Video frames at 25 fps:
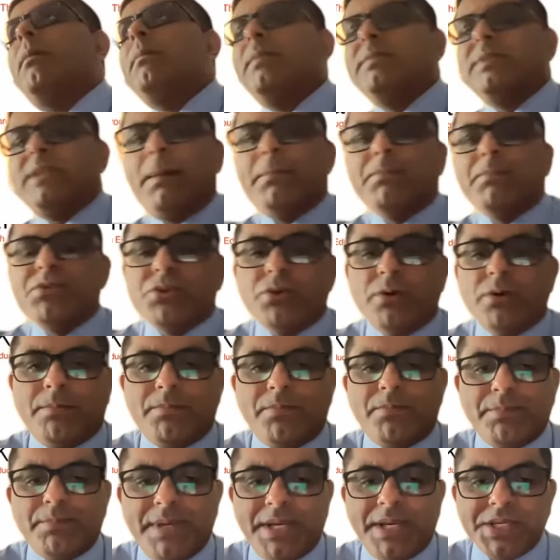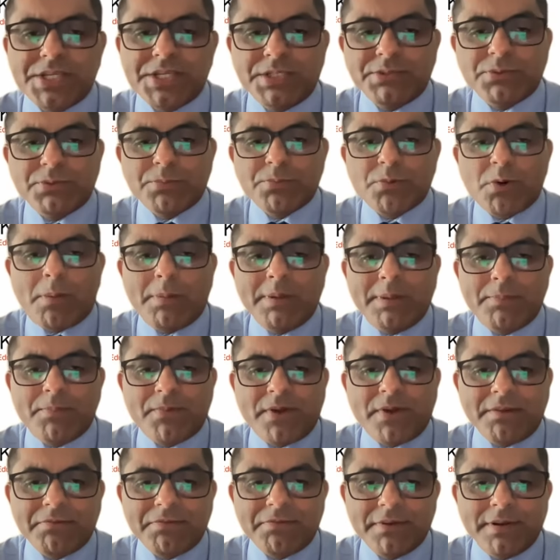I'm, um, I'm sure patients would probably
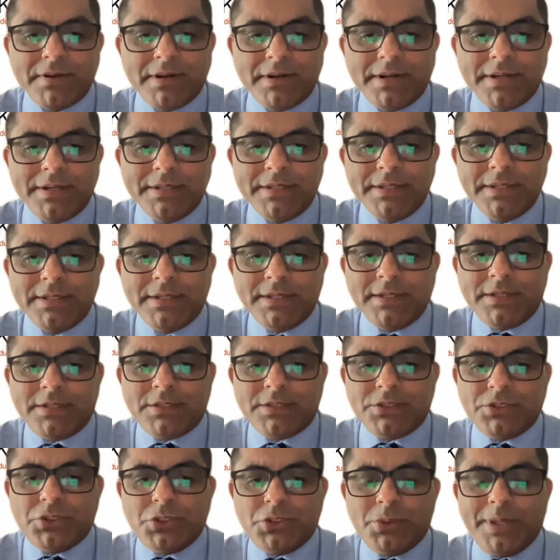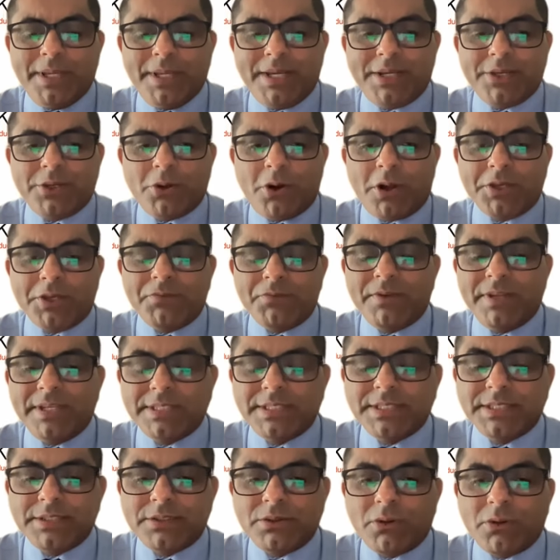prefer doing a
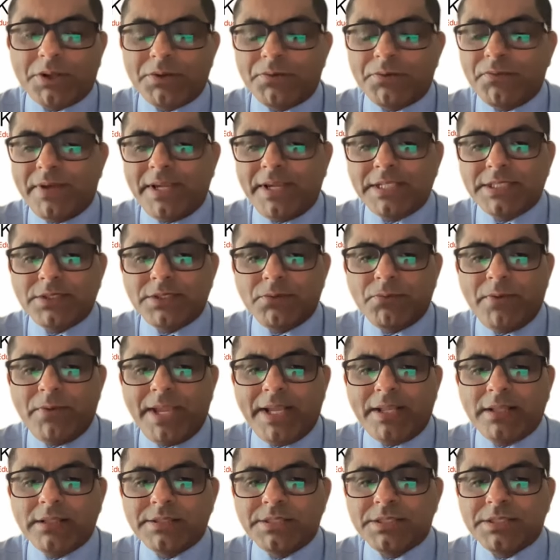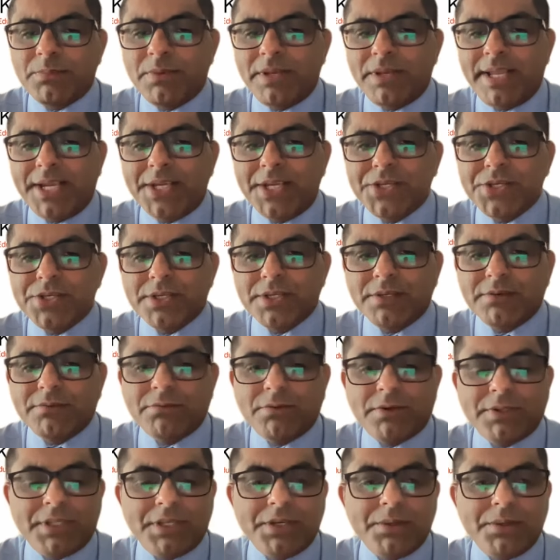non-invasive, non-invasive vagal stimulation
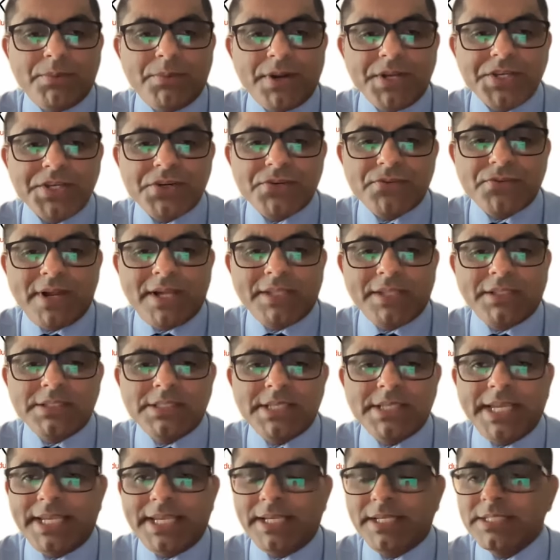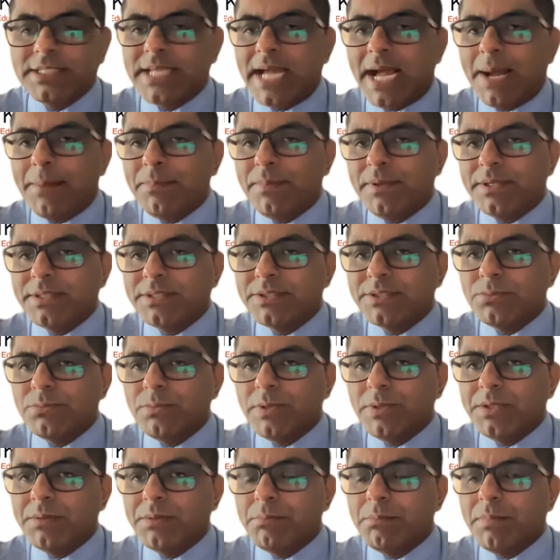for the depression rather than taking tablets
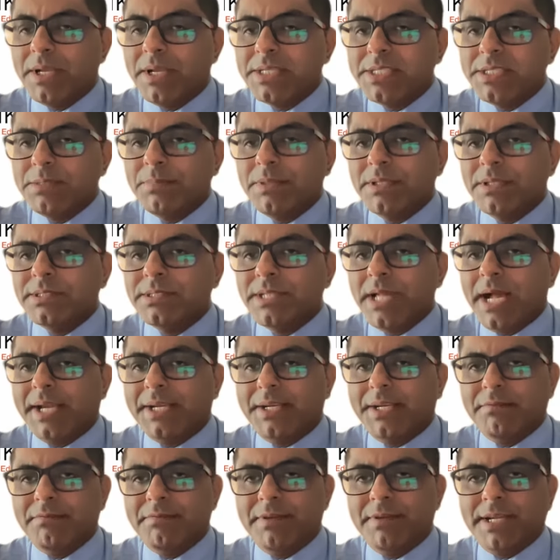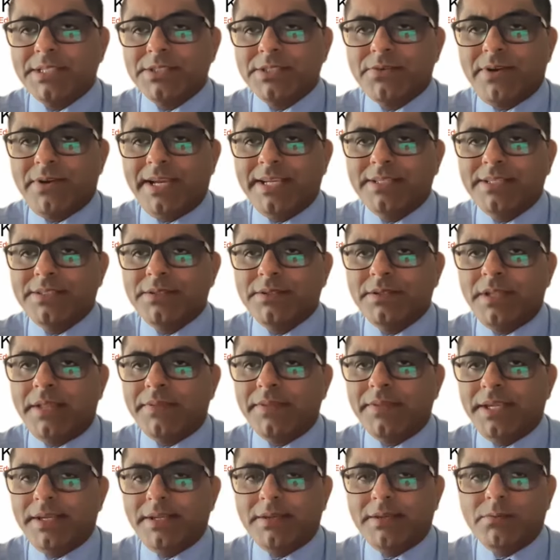with multiple side effects, right? You know,
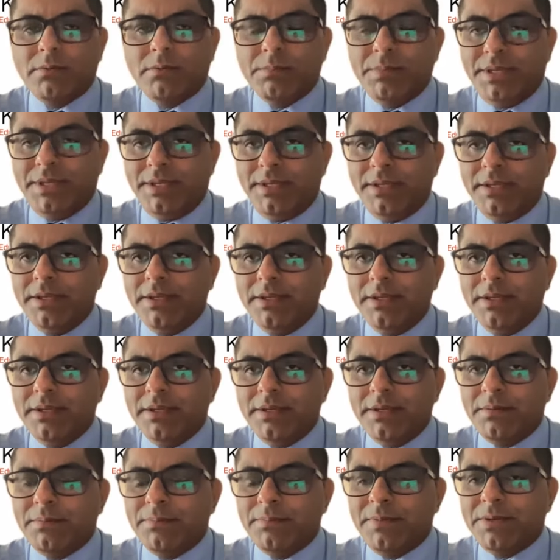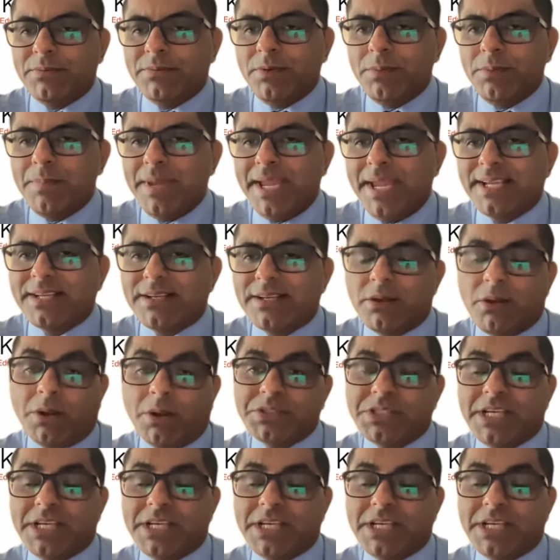I think it will be, it will make yeah, or